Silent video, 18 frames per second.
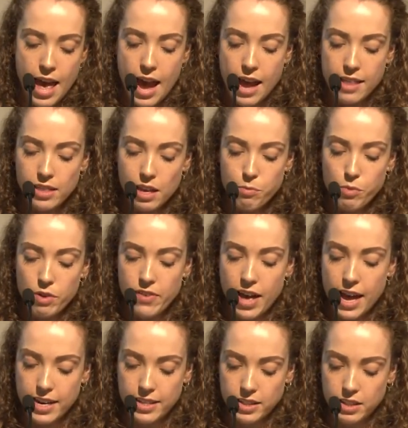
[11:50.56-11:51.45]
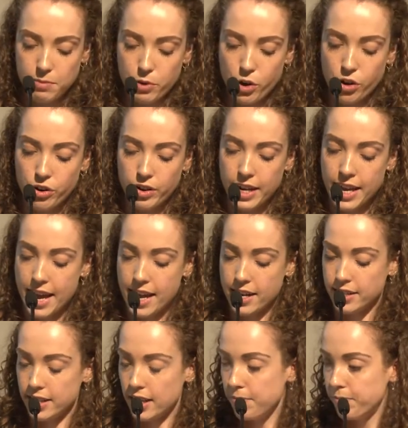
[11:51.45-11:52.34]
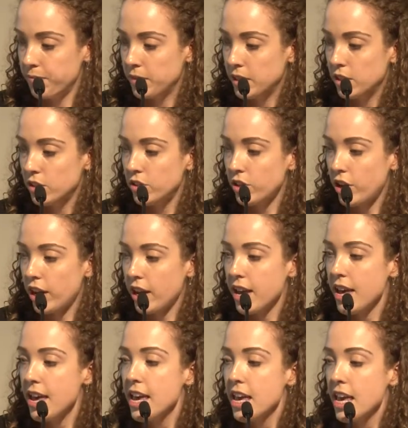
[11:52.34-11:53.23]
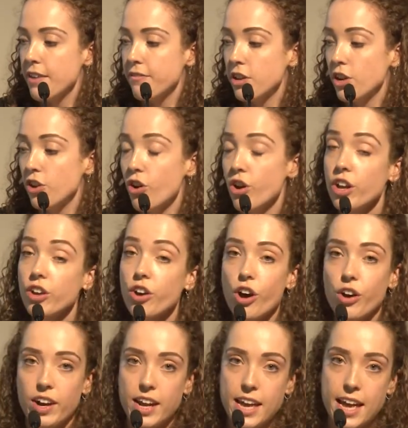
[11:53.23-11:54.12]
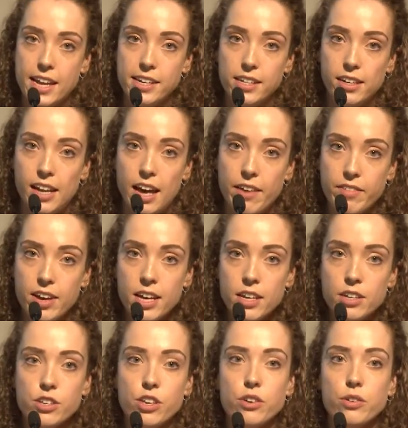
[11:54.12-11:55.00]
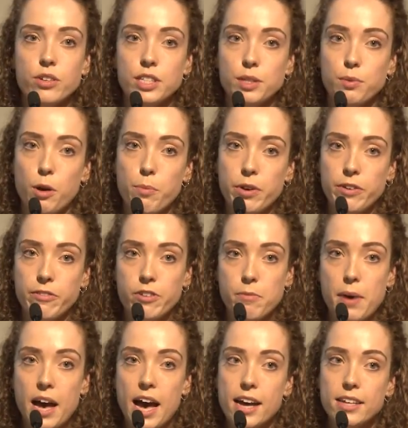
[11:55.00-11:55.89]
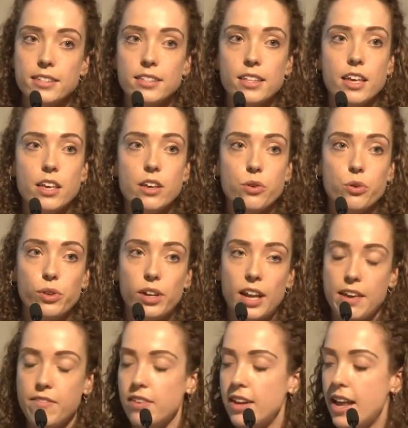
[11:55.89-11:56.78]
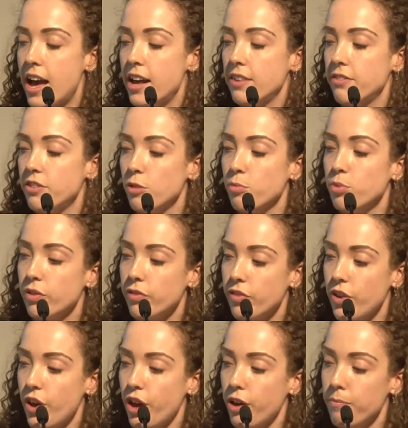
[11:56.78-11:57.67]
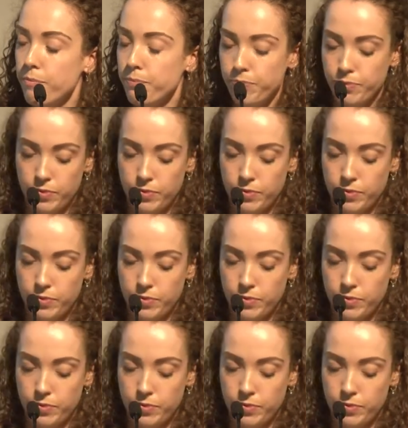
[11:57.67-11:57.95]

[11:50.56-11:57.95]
And then we've added some coriander. So if you're not a coriander lover, you could swap it for parsley or leave it out if you prefer.